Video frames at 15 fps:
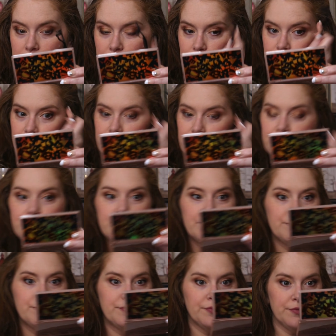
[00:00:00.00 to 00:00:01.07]

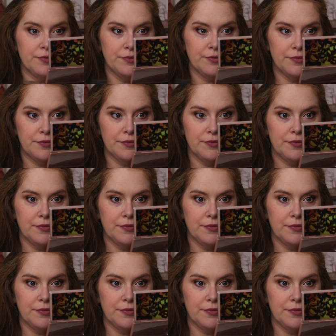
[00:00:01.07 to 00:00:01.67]
(silence)